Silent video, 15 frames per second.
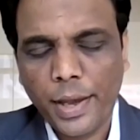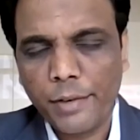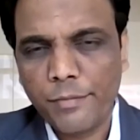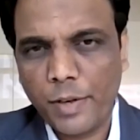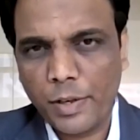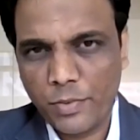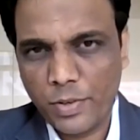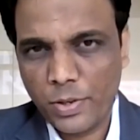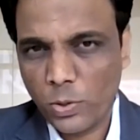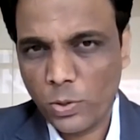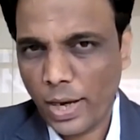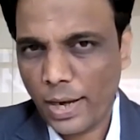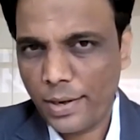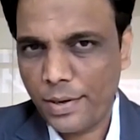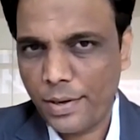In fact, we
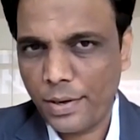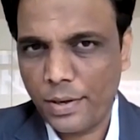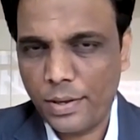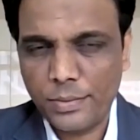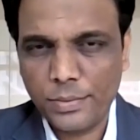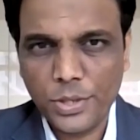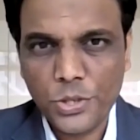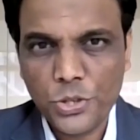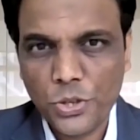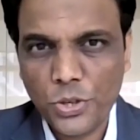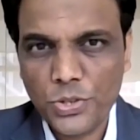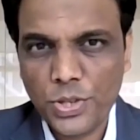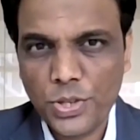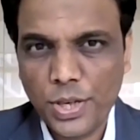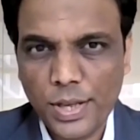look at the
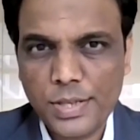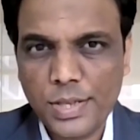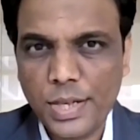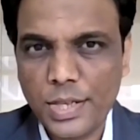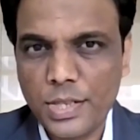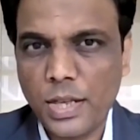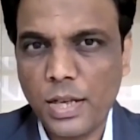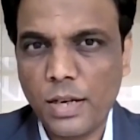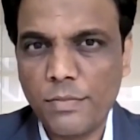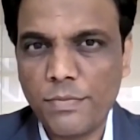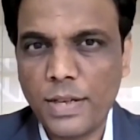insurance industry itself,